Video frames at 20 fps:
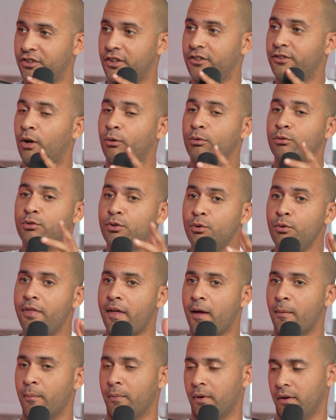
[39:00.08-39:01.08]
and don't do
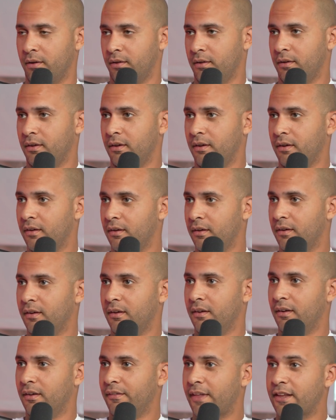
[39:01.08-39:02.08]
them.
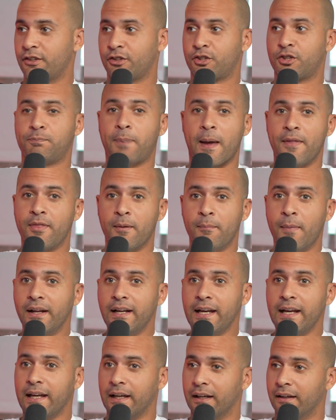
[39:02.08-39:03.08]
They just spend the
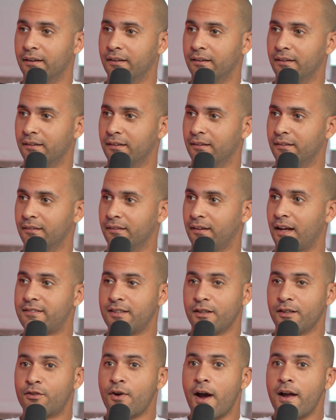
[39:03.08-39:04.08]
money. It's
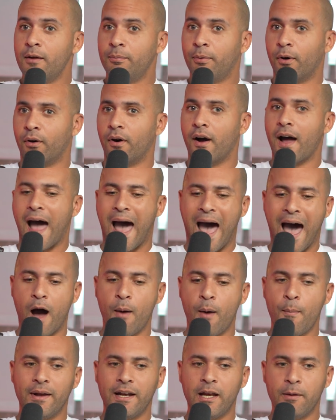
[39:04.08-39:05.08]
incredible
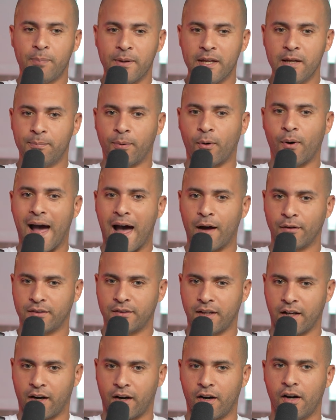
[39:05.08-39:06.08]
how many people out
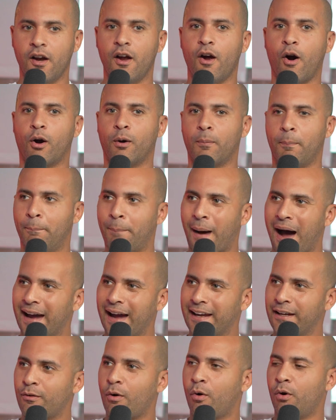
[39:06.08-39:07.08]
there are
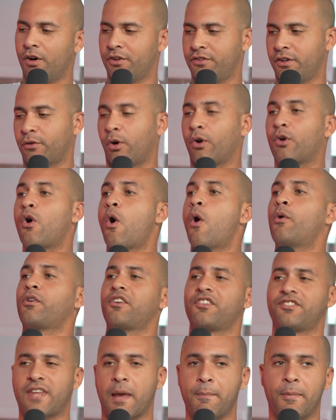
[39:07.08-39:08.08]
buying courses or going to
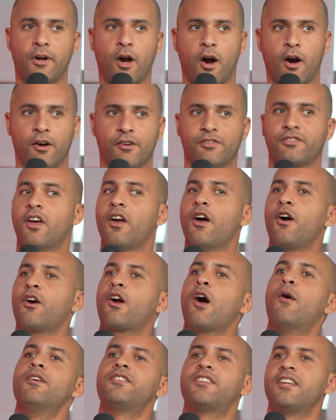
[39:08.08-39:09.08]
seminars,
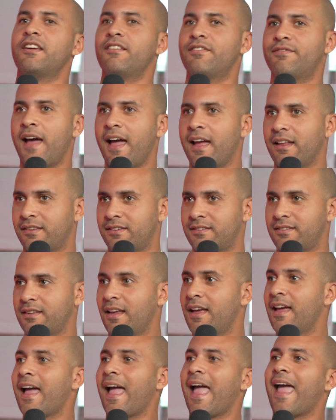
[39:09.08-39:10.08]
going to events,
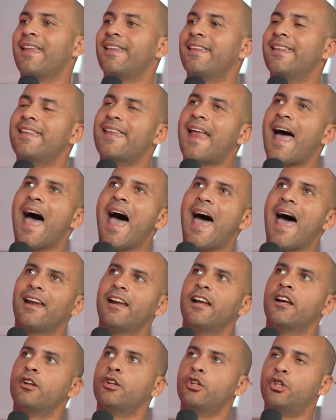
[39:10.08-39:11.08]
and
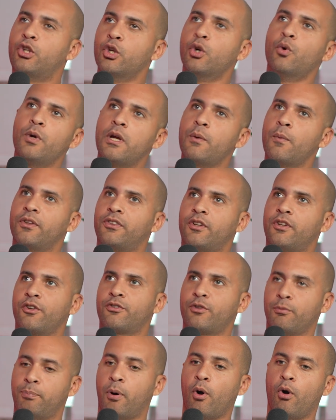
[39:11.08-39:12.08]
not doing what they're
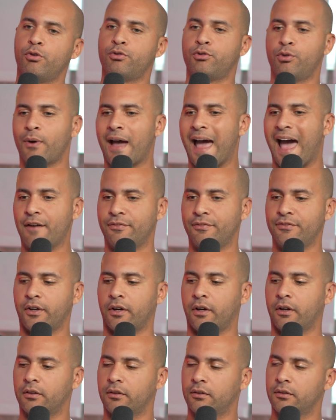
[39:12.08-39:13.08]
supposed to after.